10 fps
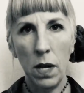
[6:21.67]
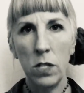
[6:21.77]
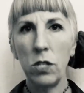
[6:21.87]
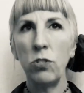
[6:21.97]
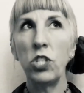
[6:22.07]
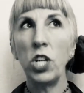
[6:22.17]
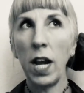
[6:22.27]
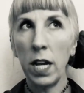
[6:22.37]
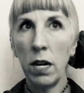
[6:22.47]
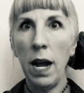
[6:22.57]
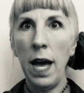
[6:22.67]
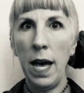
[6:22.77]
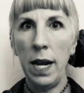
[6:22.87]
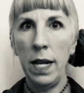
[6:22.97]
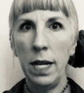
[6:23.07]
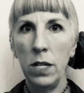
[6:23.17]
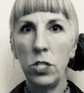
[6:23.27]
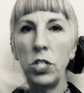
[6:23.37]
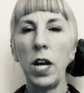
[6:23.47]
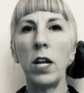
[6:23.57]
So check your head,
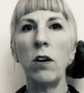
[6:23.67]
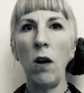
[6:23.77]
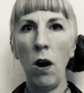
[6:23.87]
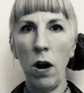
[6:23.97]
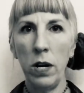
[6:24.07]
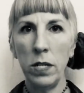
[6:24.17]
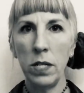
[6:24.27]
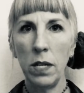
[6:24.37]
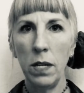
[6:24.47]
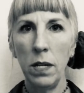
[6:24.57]
check your heart,